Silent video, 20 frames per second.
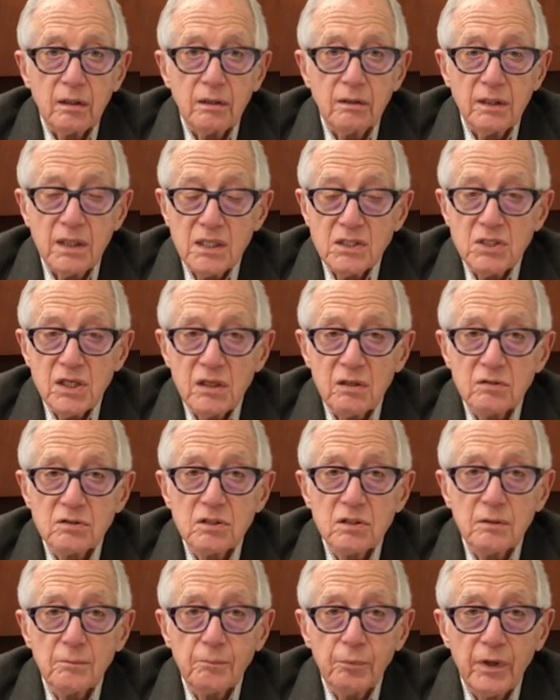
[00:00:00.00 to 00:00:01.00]

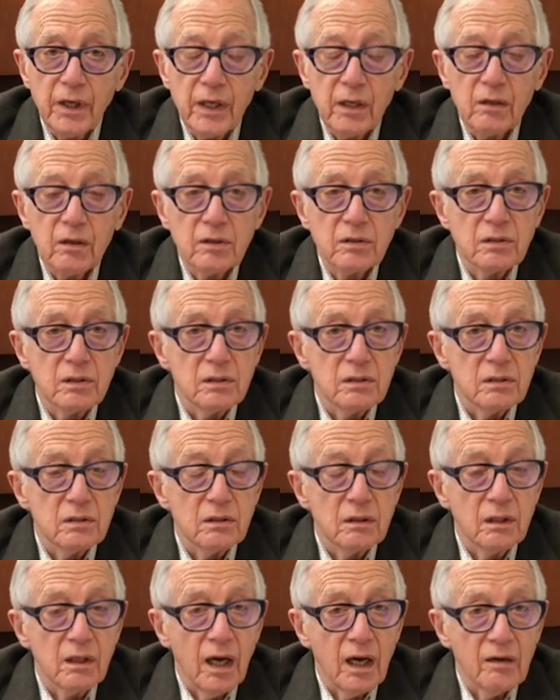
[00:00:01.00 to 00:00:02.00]
Details of the plan are
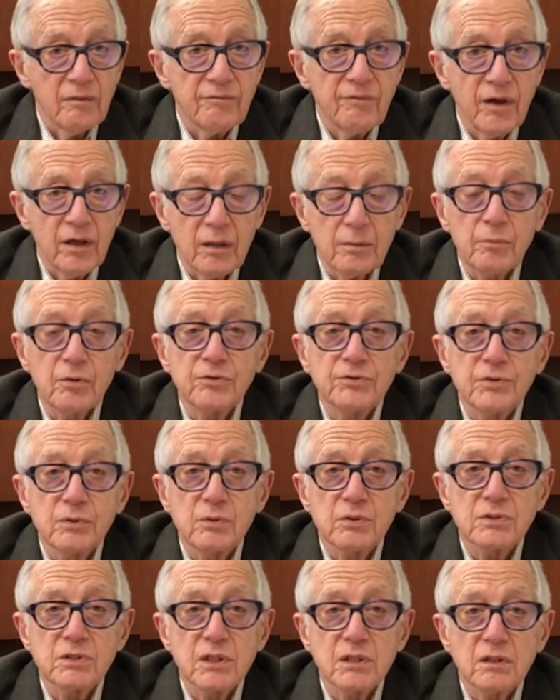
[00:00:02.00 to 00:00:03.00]
not available
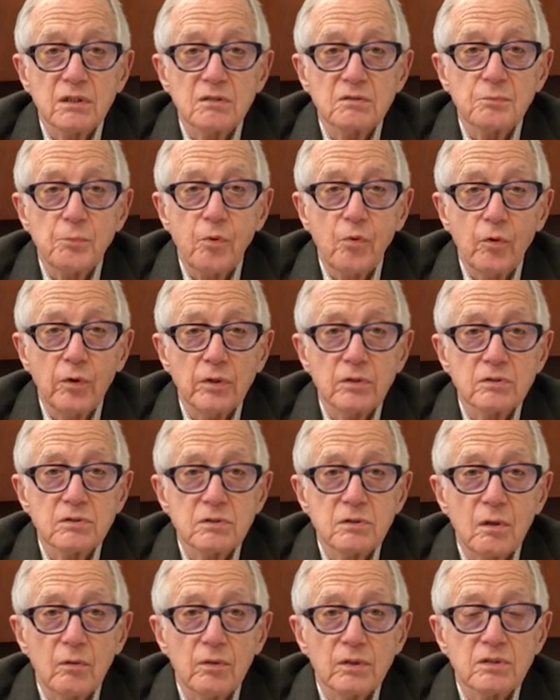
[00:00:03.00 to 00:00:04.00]
to us at this point,
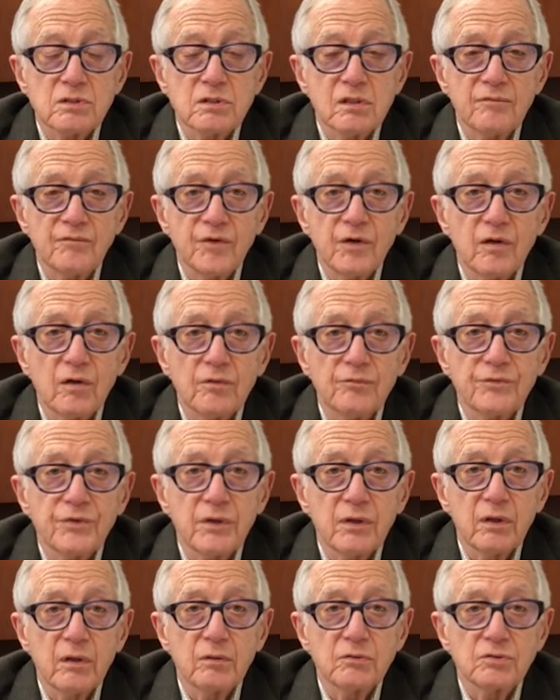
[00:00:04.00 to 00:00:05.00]
so it's difficult to
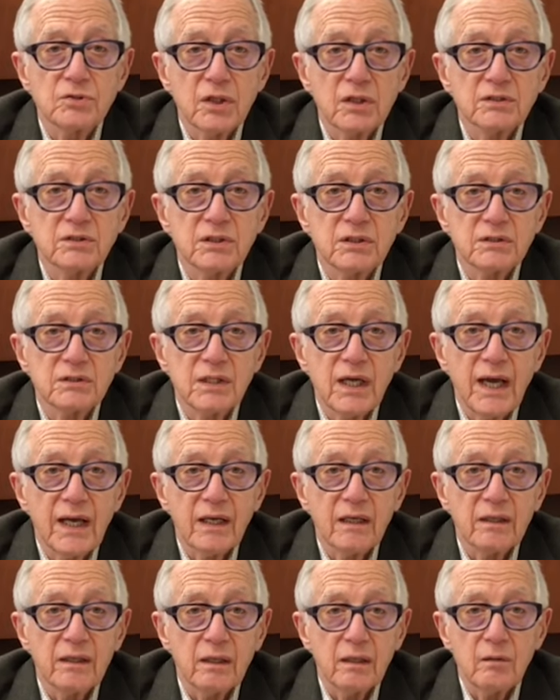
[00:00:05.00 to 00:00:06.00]
know just
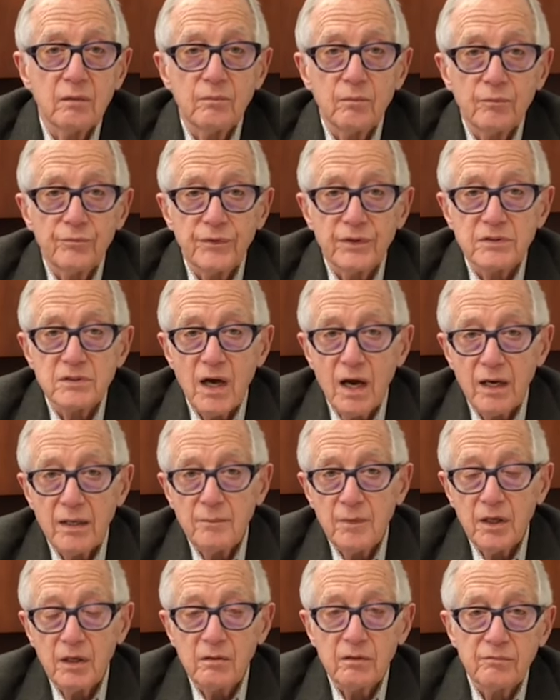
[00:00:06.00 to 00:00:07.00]
exactly the
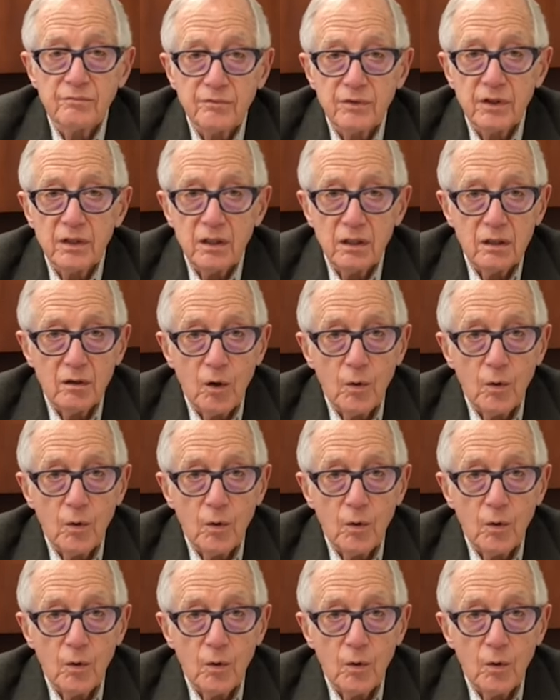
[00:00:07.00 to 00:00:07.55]
timing of the